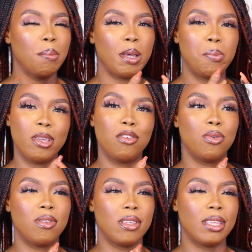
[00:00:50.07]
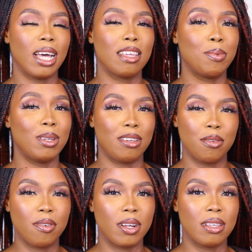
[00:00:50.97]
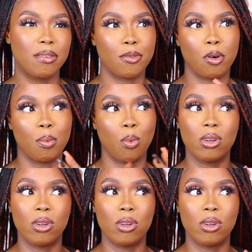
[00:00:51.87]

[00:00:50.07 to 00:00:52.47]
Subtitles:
my base routine that has been different from